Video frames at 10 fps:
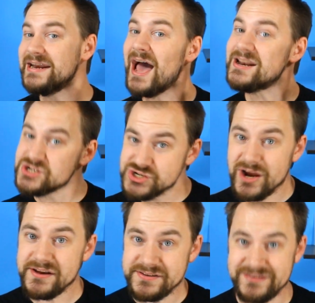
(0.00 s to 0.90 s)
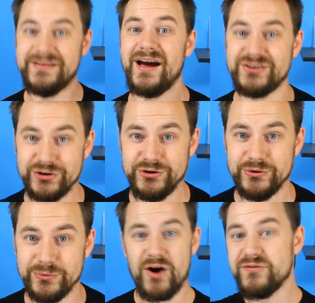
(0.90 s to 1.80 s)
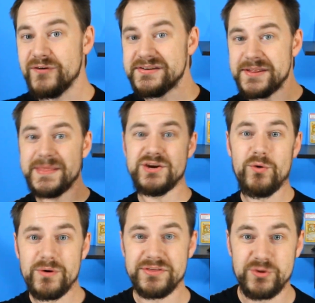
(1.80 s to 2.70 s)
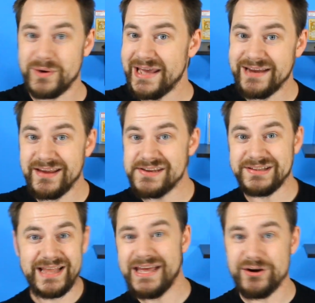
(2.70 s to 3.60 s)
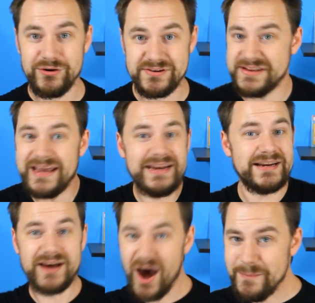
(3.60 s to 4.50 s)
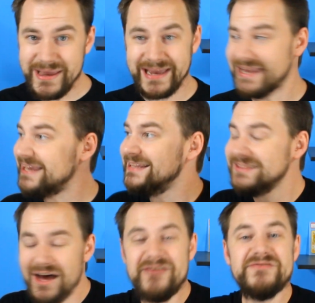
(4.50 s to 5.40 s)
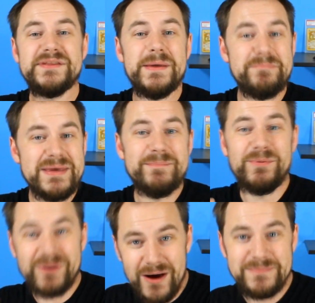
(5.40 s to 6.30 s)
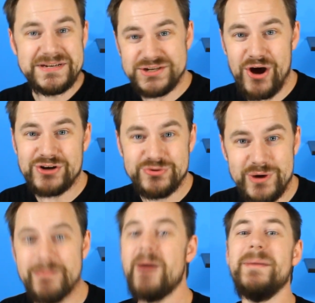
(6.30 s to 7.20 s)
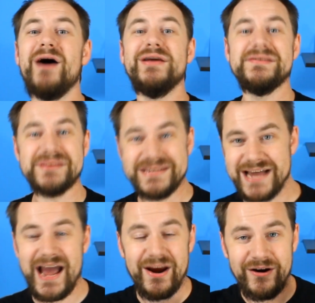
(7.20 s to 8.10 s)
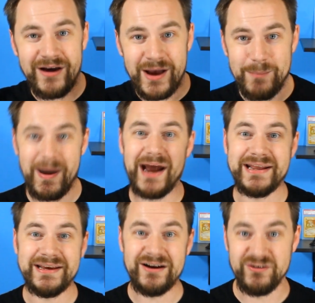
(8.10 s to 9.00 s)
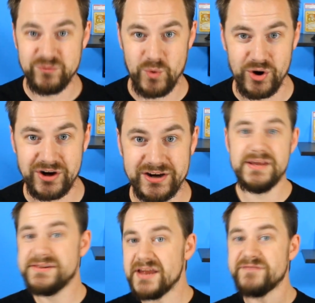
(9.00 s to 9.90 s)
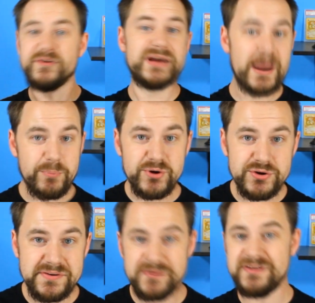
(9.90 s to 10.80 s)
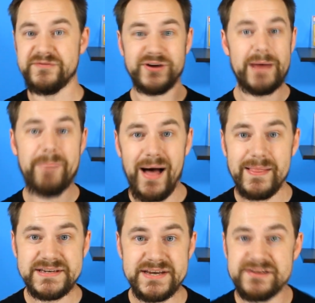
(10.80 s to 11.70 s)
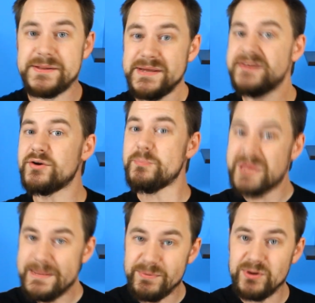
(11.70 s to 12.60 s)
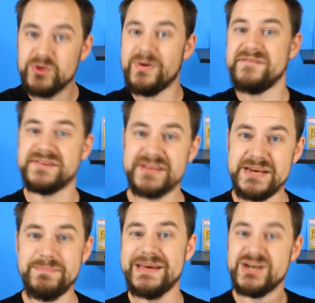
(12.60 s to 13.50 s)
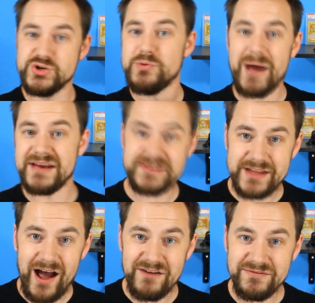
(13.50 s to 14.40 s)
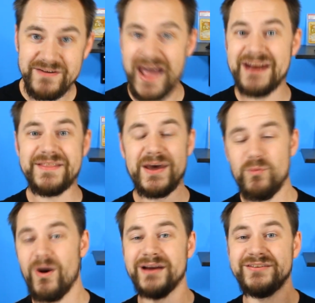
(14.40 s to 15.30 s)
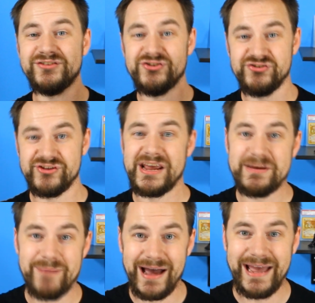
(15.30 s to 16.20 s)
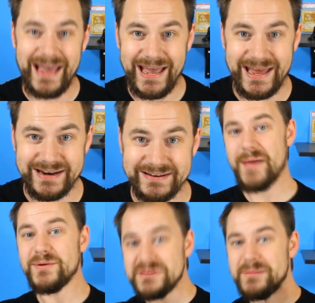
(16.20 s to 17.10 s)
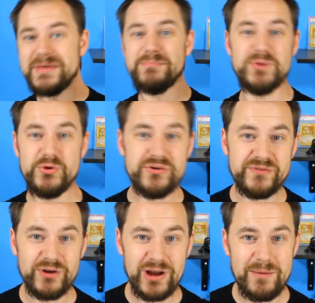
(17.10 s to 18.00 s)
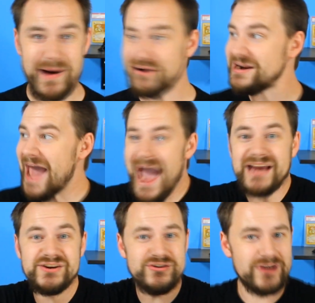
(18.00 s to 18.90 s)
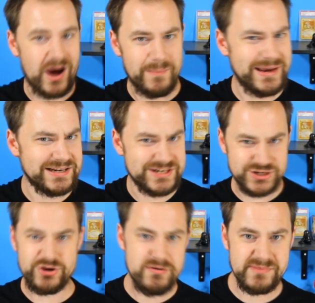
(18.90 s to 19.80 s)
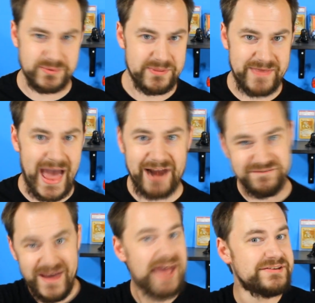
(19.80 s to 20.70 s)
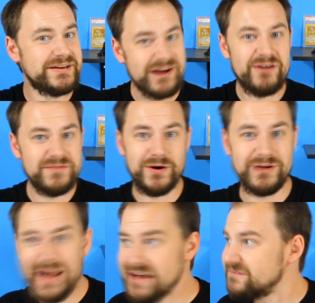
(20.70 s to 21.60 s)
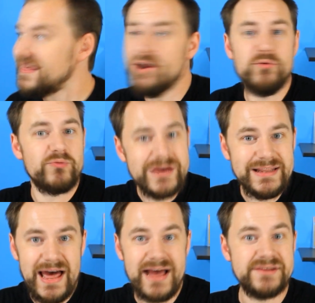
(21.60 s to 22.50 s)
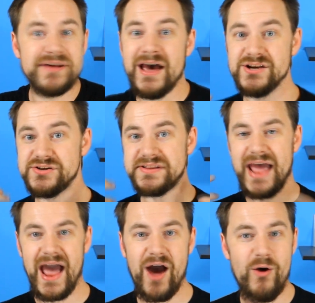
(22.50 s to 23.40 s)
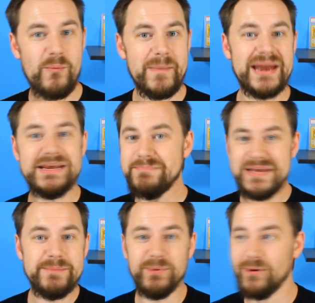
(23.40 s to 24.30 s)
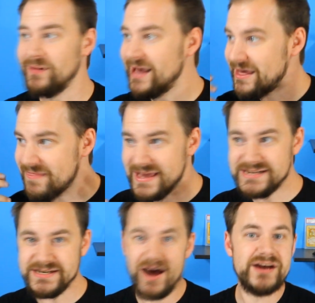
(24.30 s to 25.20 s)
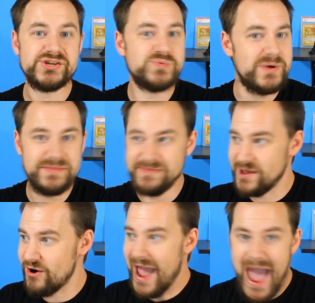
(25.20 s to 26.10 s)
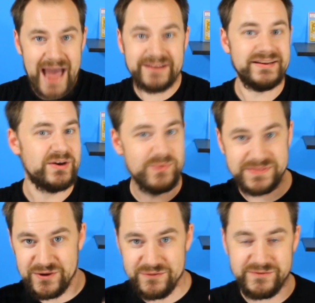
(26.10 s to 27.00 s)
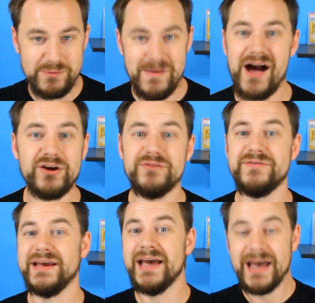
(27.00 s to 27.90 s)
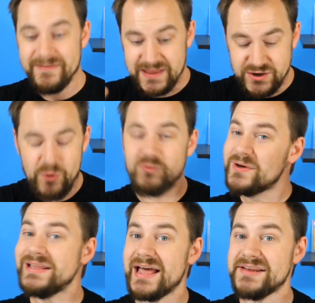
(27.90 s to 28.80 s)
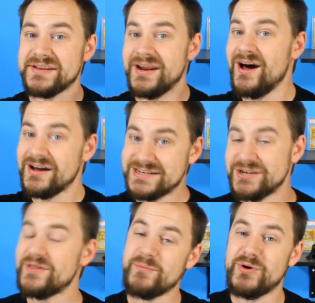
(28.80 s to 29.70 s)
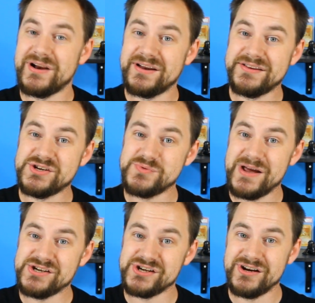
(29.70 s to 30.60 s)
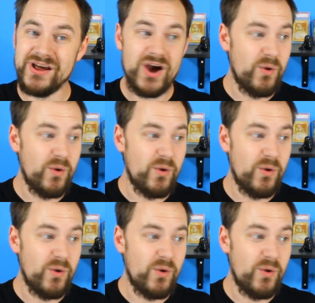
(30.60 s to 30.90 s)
and not just Doctor Who. Our Friends in the North, twenty-eight days later, Second Coming. He loves that people come to talk to him about his entire body of work. He said, forget producers, forget politics, these are people who have seen me do my stuff and they want to shake my hand. And there's something beautiful about an actor coming to terms with that facet of their life. They don't realize just how many people they touch with their acting, with their filmography. They don't realize it until they're put in a situation